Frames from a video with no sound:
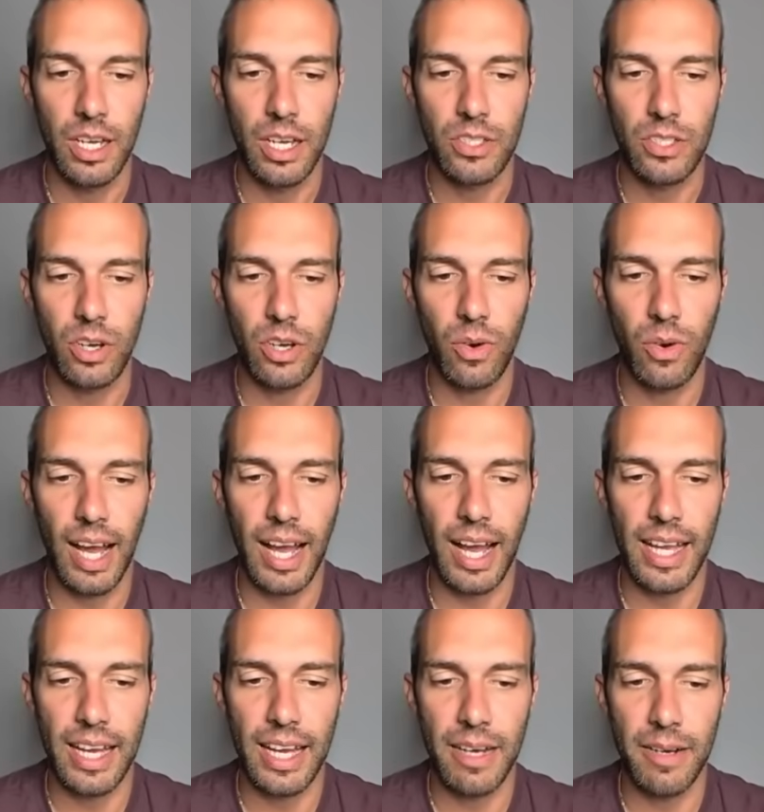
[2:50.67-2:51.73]
So
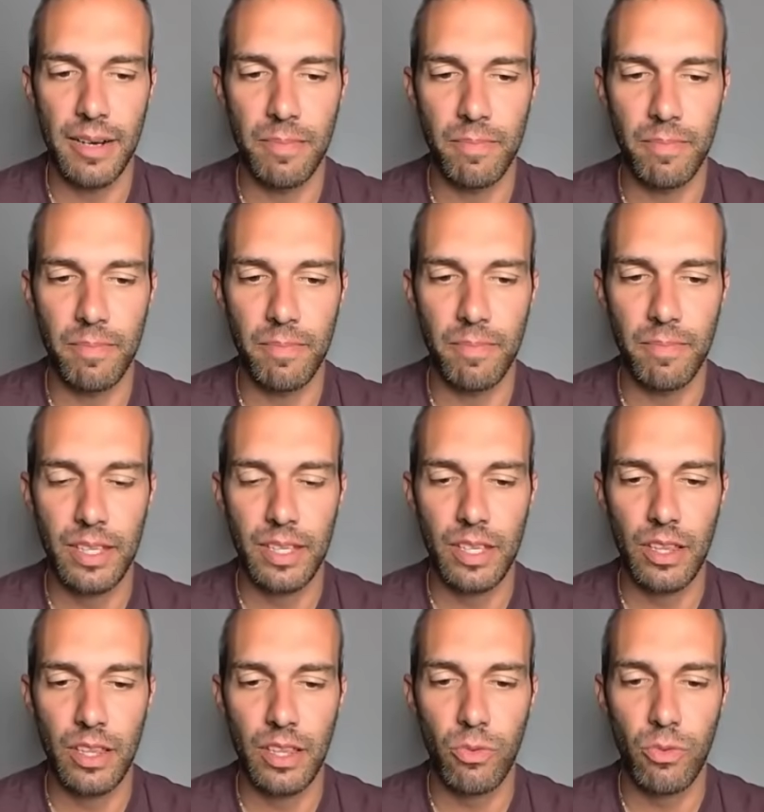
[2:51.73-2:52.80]
I
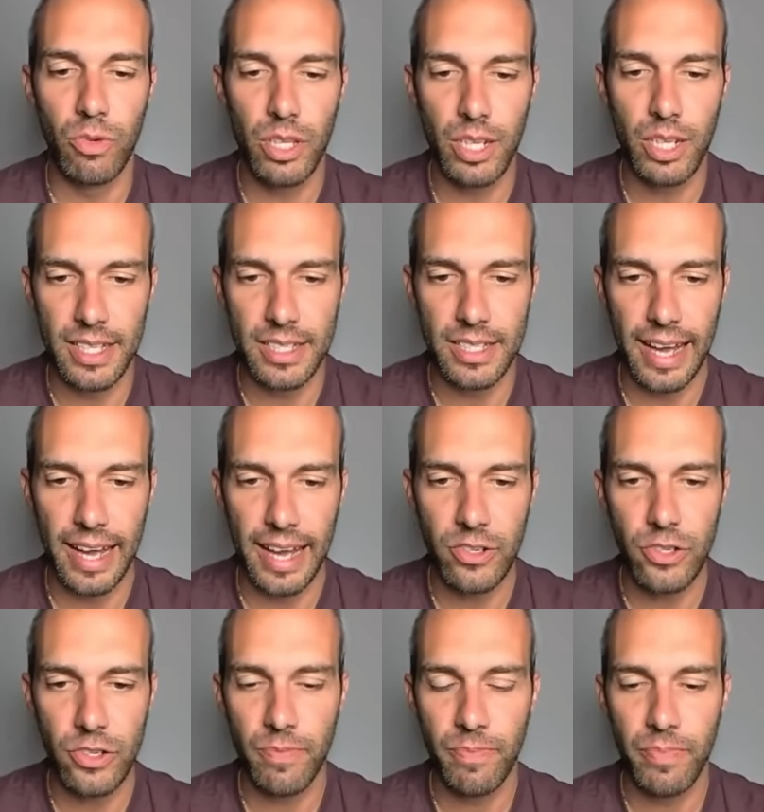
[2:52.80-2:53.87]
threw the Night
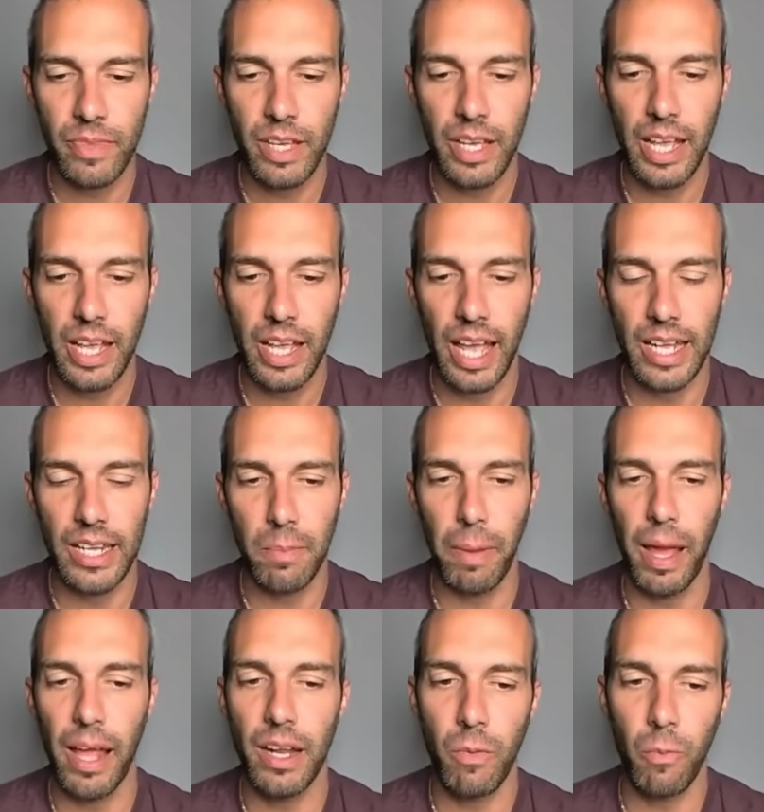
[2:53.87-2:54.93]
Slash, and
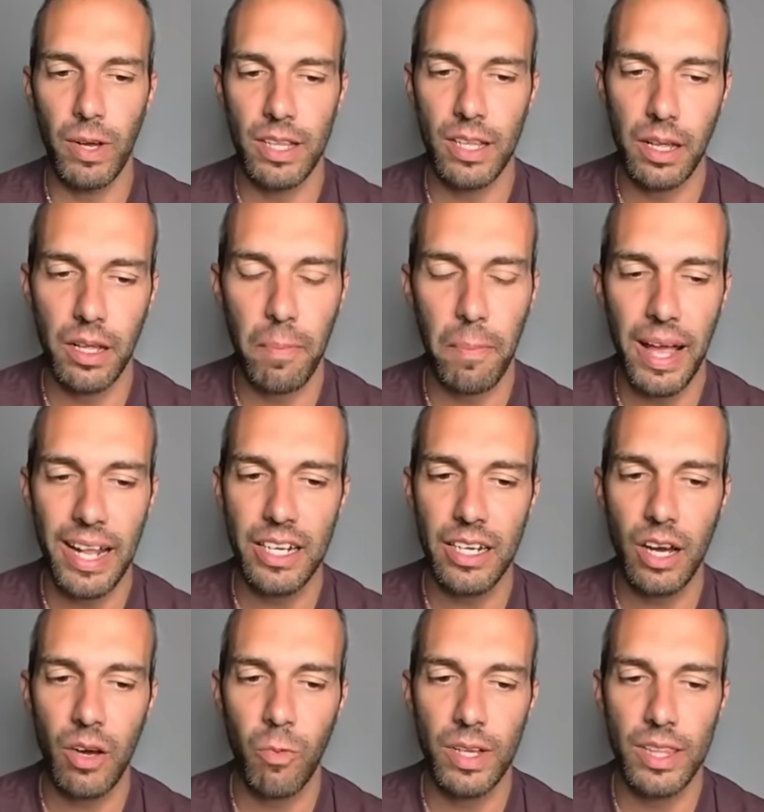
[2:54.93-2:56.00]
dependent
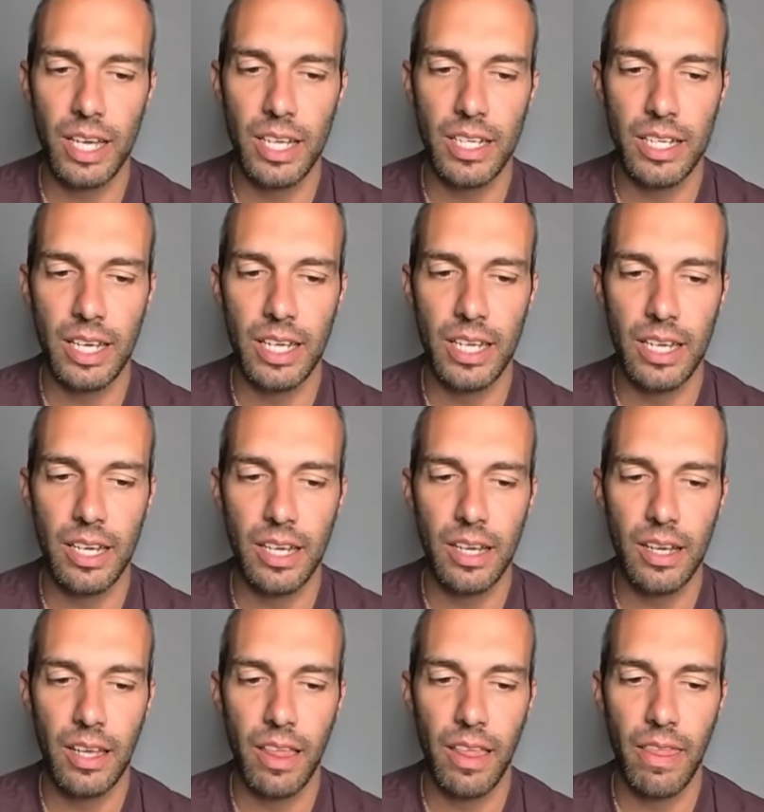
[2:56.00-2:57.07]
on what they did,
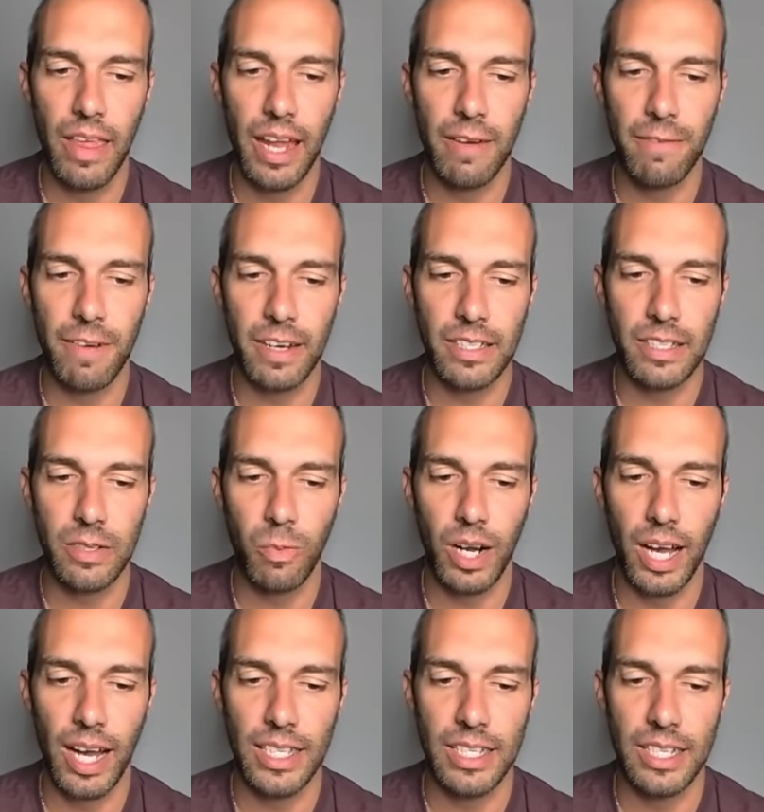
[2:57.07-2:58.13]
then affected
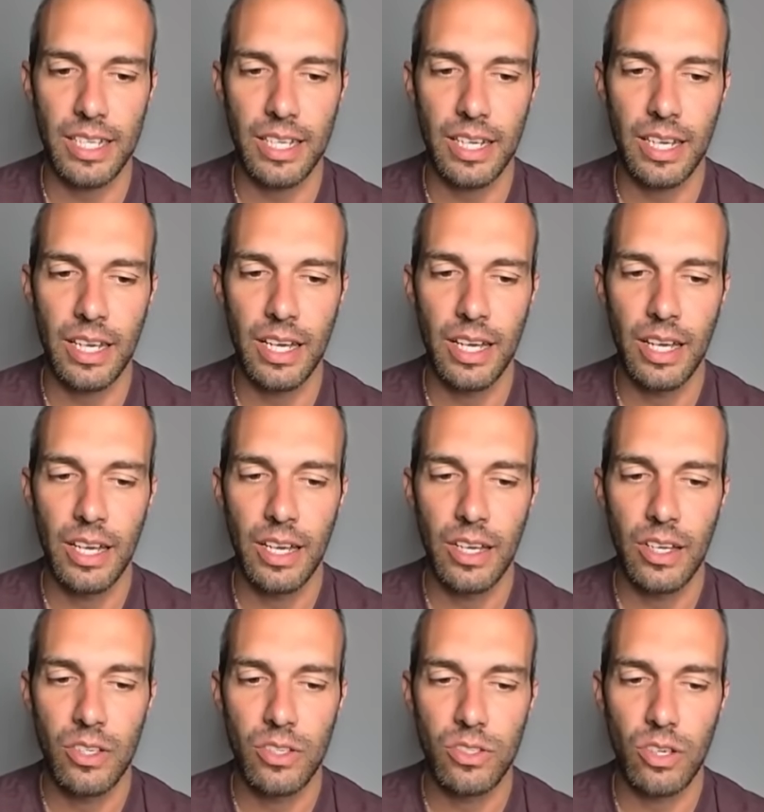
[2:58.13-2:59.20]
what I did.
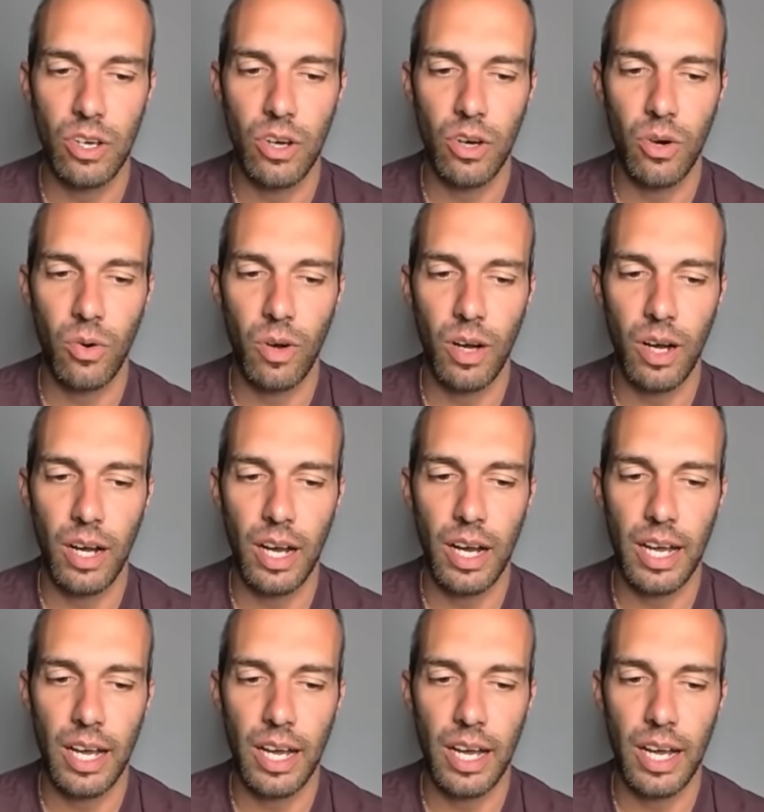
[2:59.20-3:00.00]
So